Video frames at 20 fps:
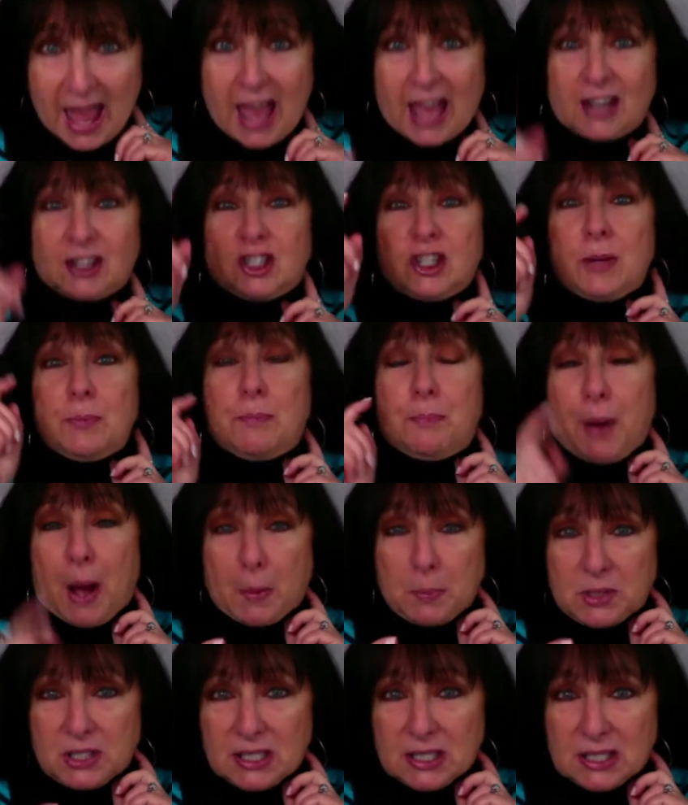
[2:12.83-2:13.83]
and she
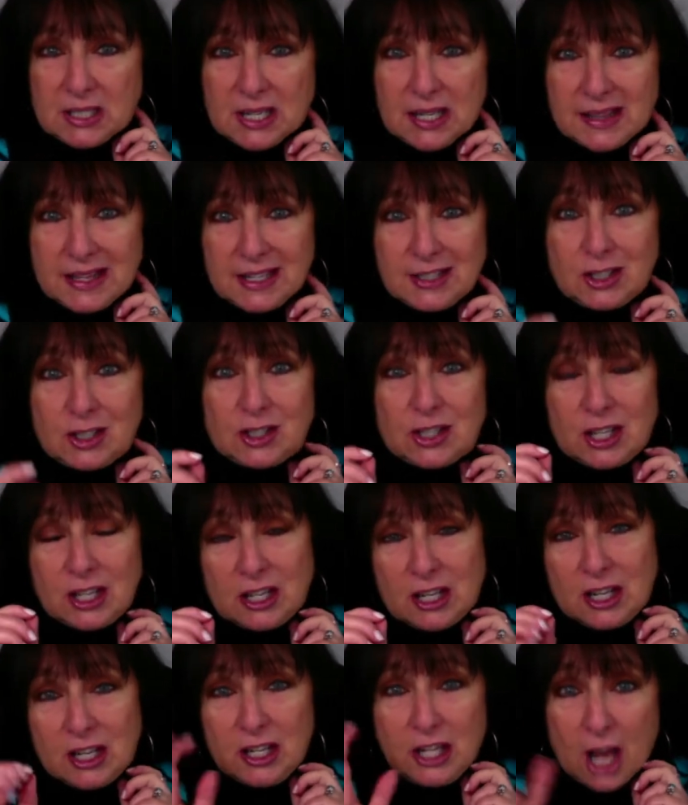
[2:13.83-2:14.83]
bumped into this
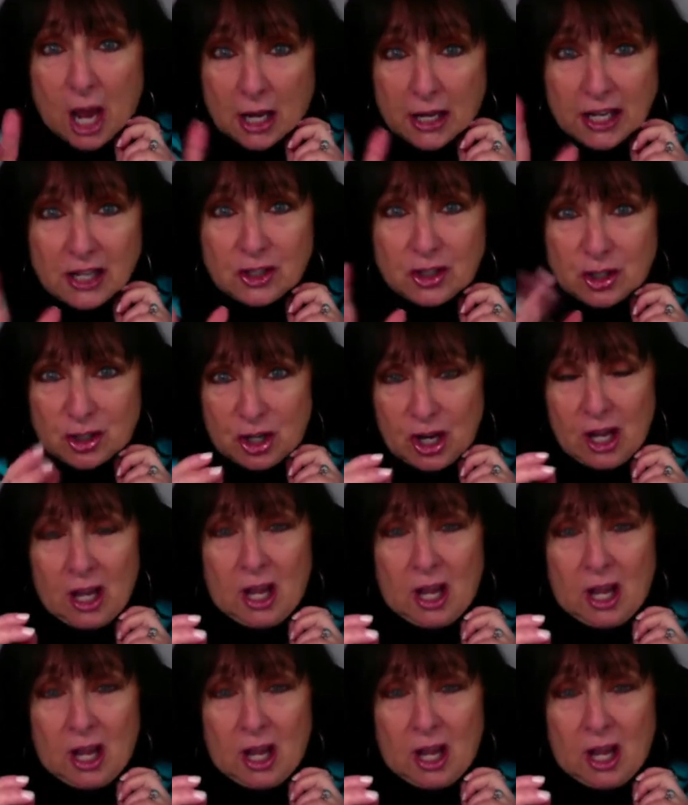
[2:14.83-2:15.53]
youngish,